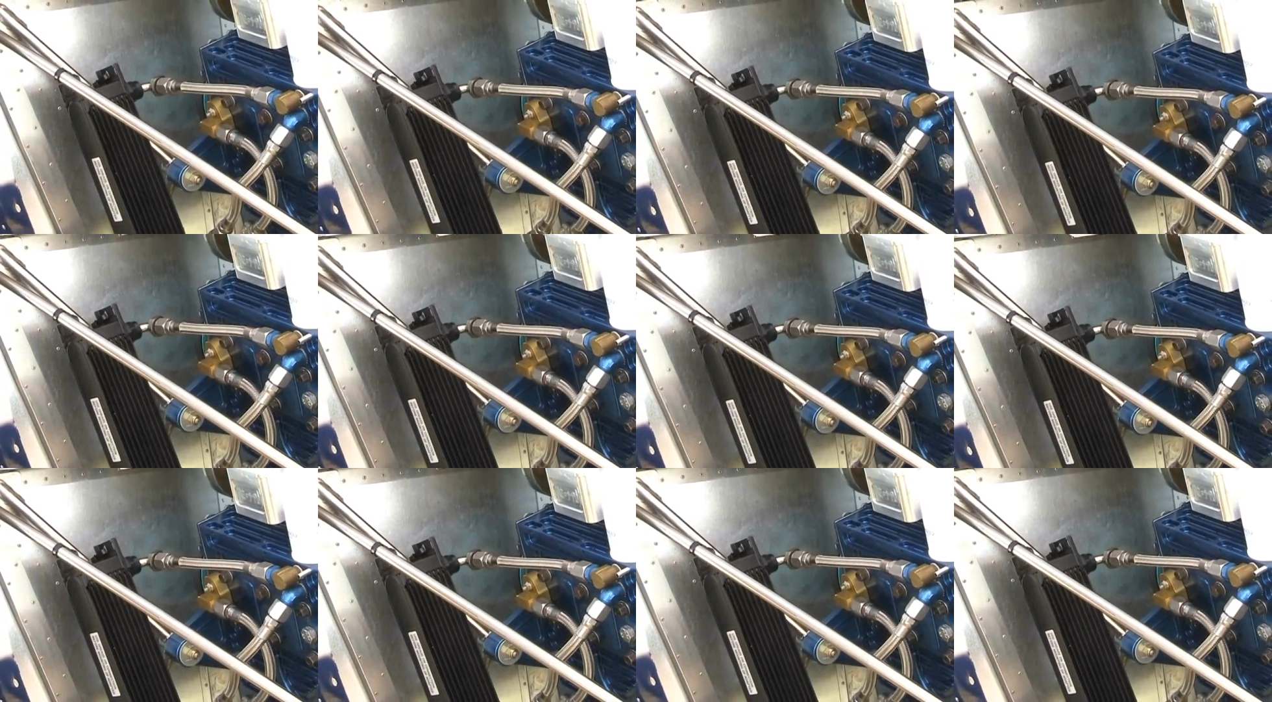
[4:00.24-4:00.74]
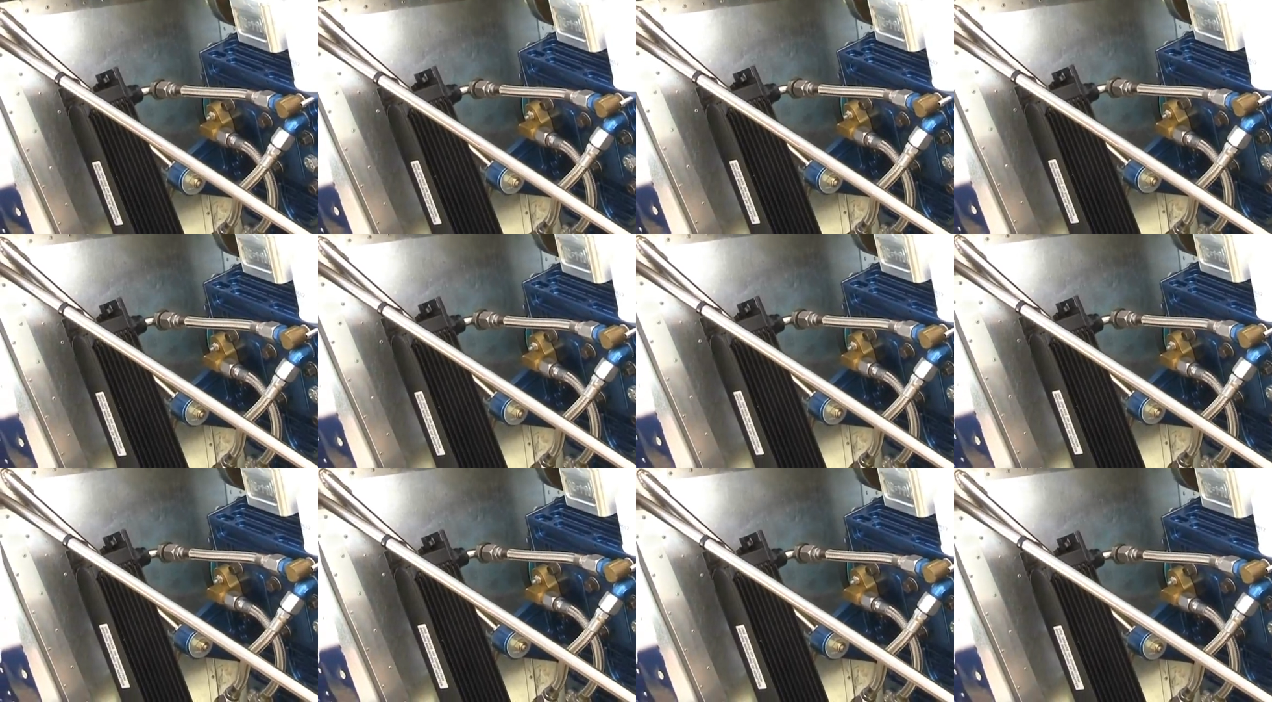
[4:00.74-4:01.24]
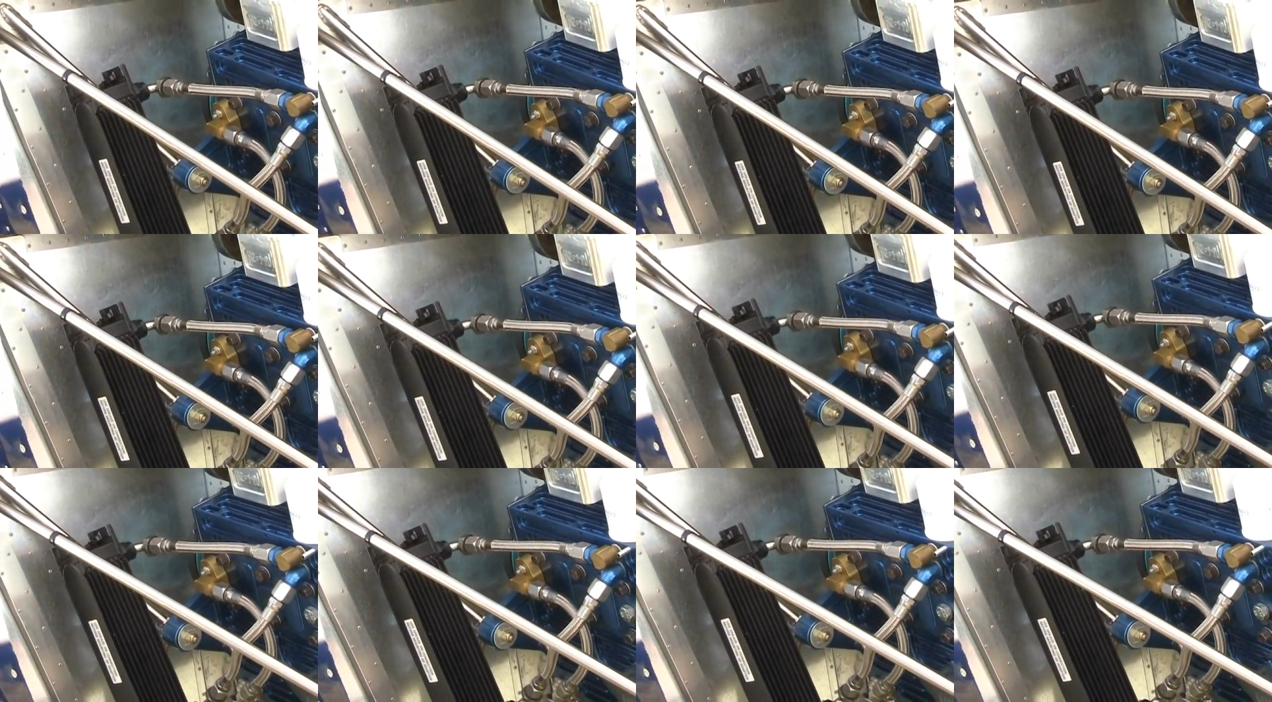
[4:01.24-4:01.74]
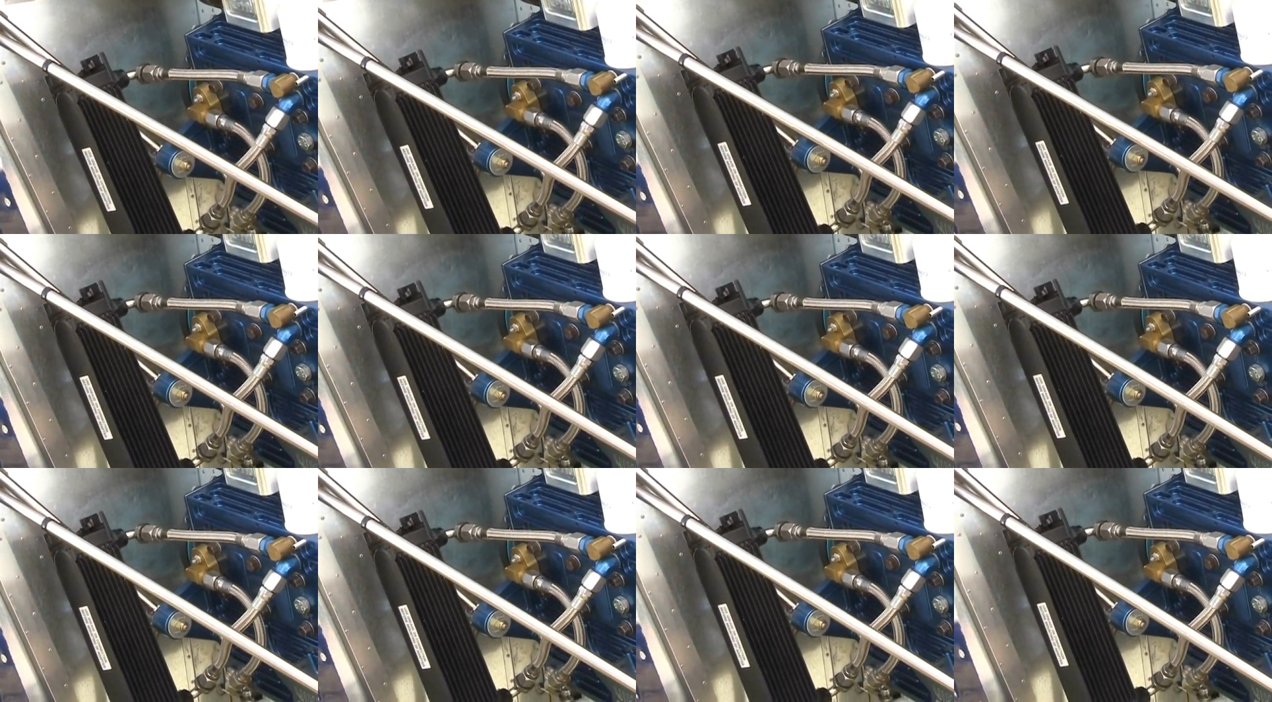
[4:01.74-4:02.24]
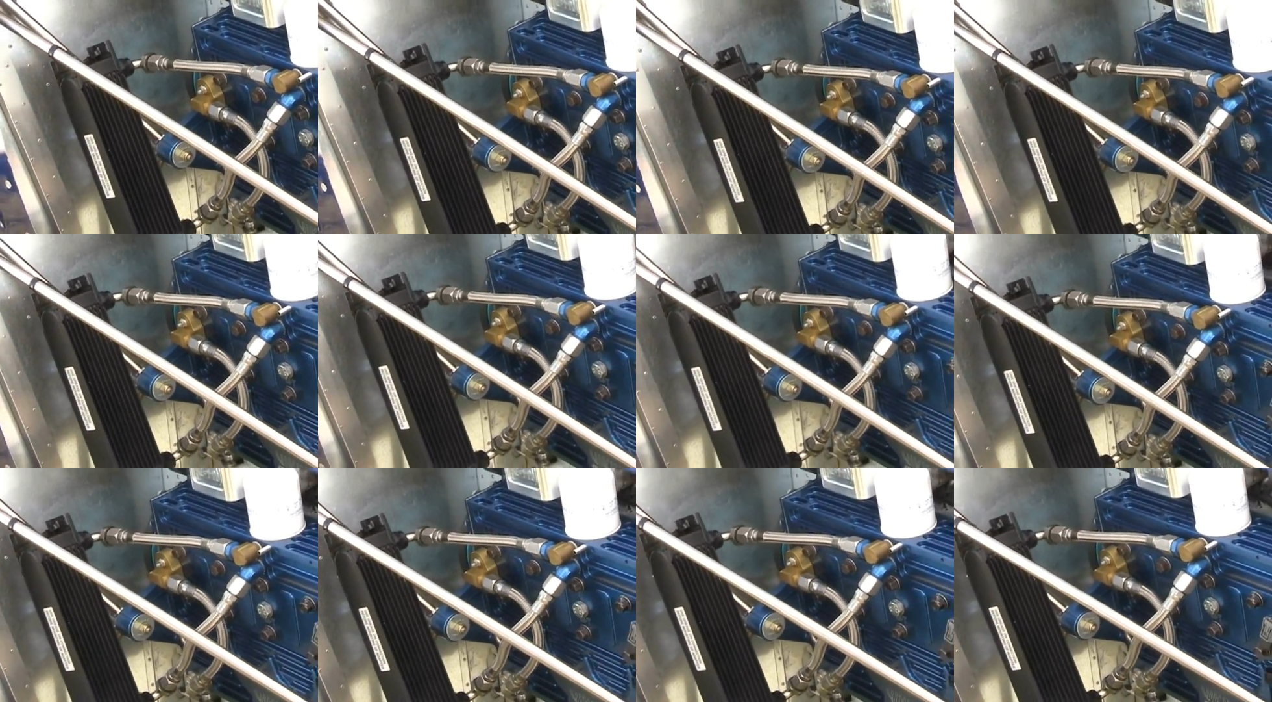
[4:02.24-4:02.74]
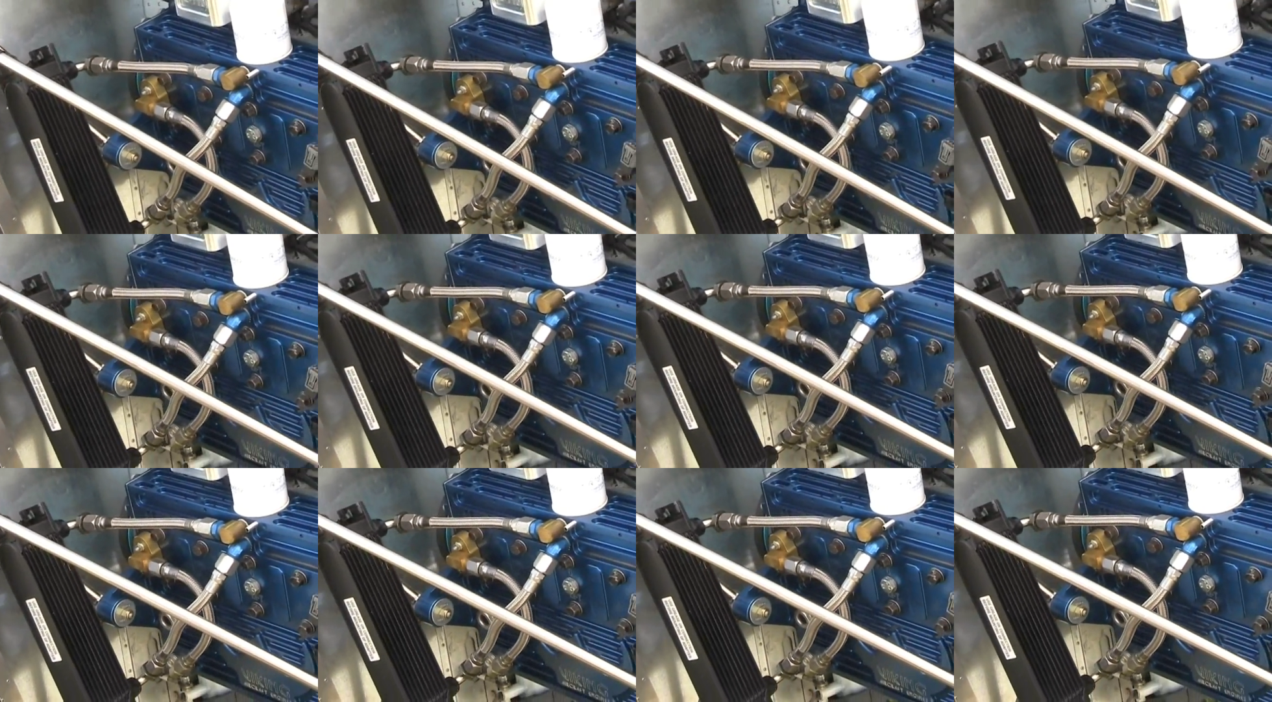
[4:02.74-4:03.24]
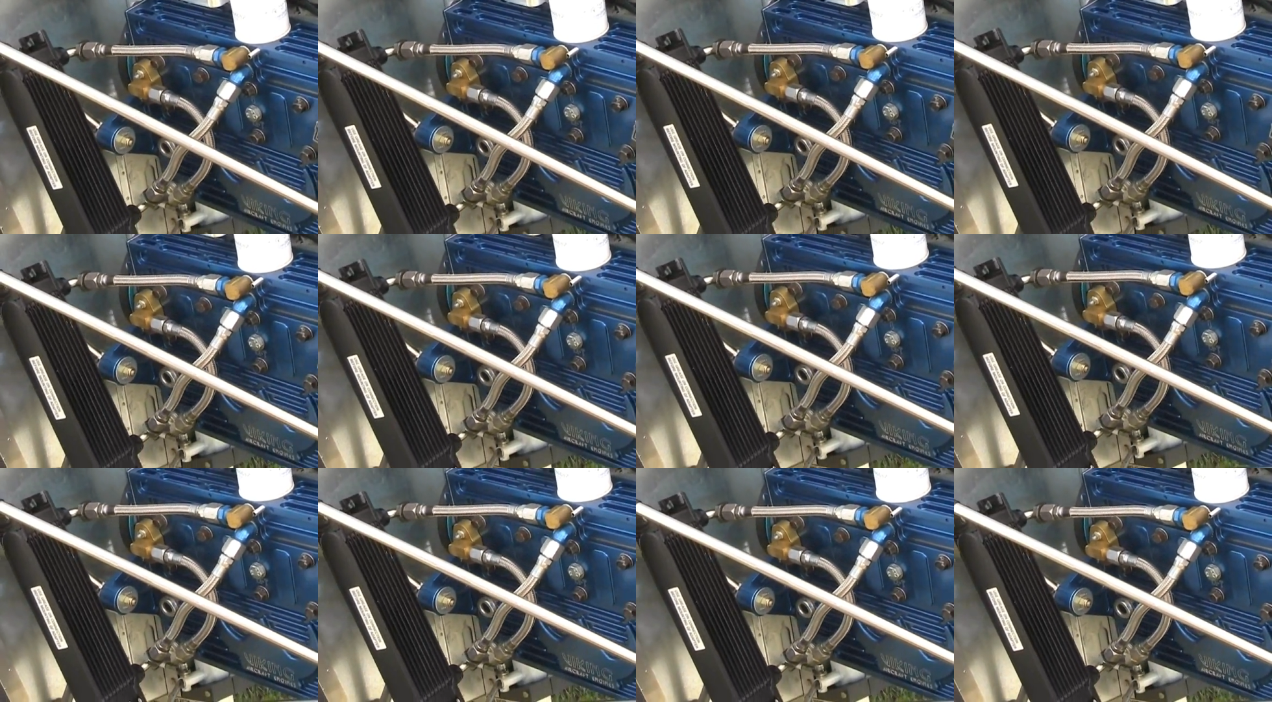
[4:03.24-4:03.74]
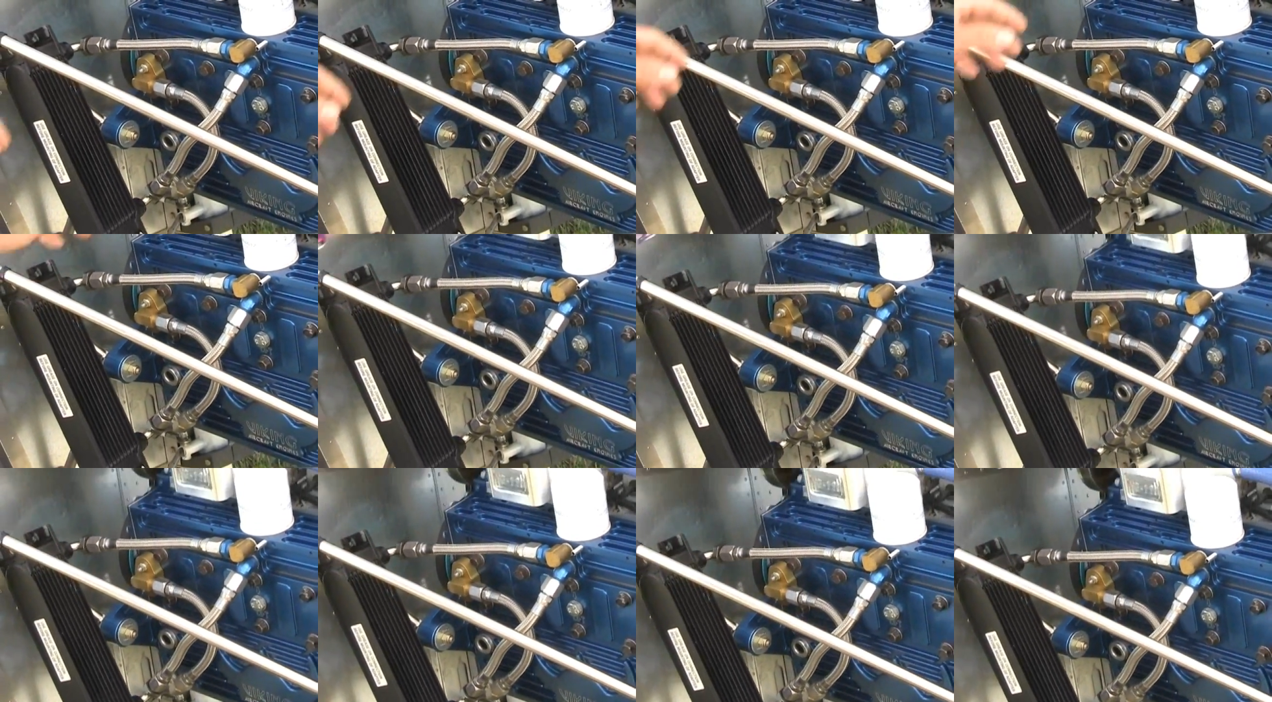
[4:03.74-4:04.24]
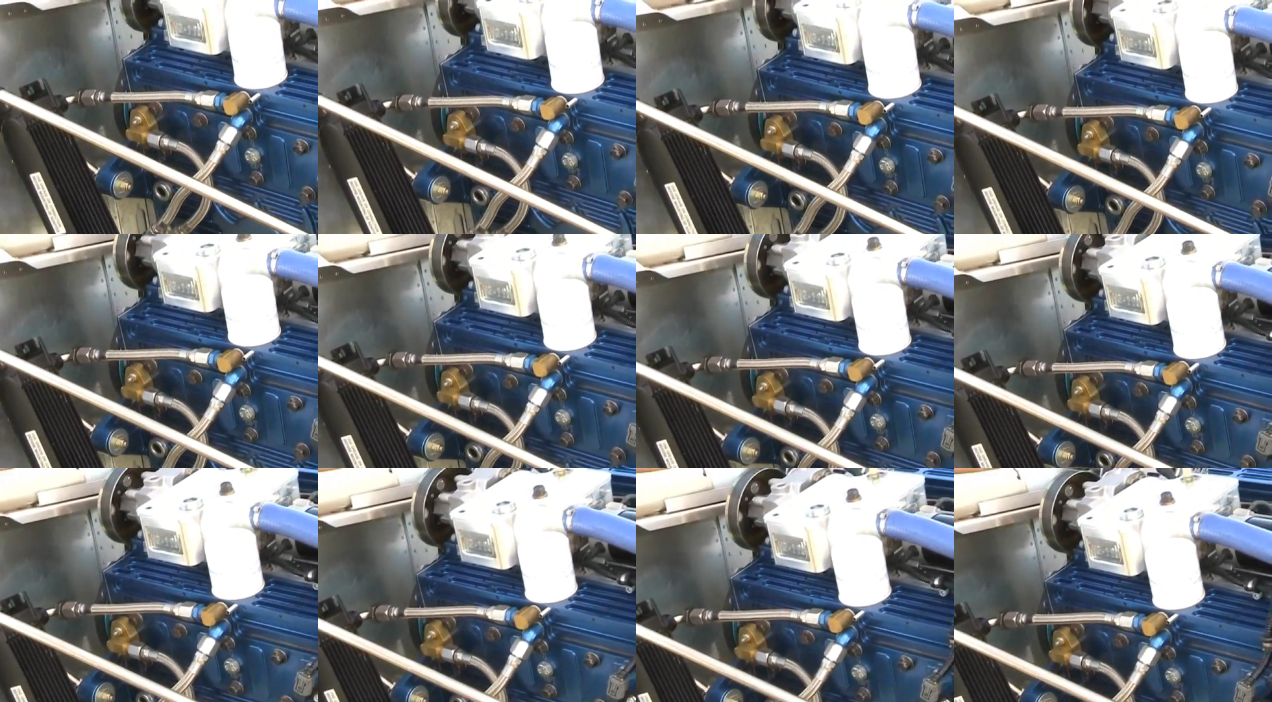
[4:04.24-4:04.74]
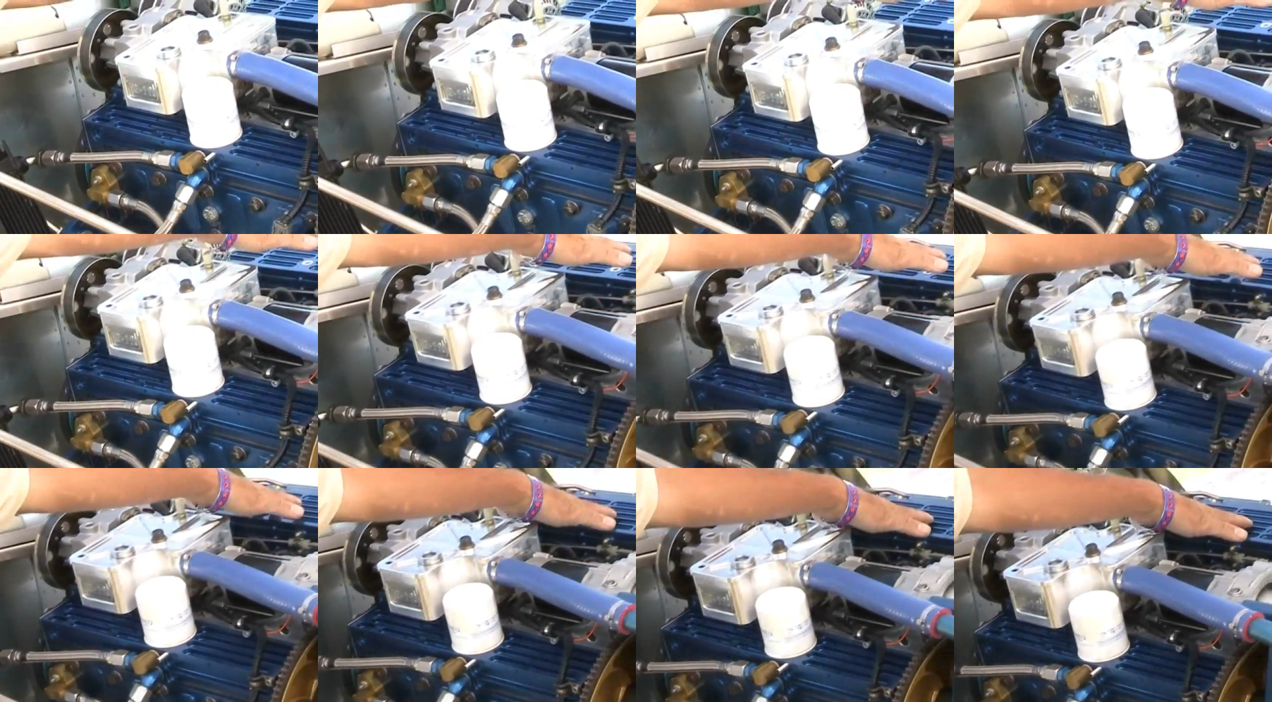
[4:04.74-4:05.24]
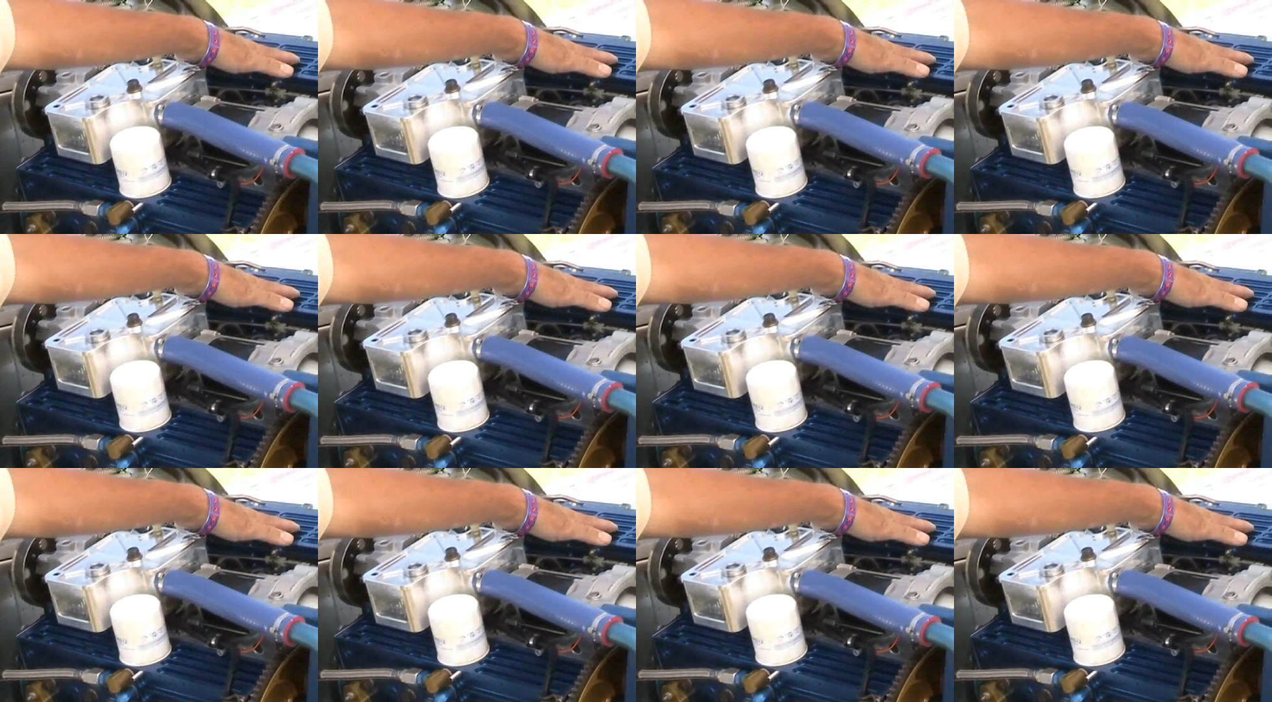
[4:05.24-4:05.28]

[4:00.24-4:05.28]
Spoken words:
Nobody's mouth can be seen.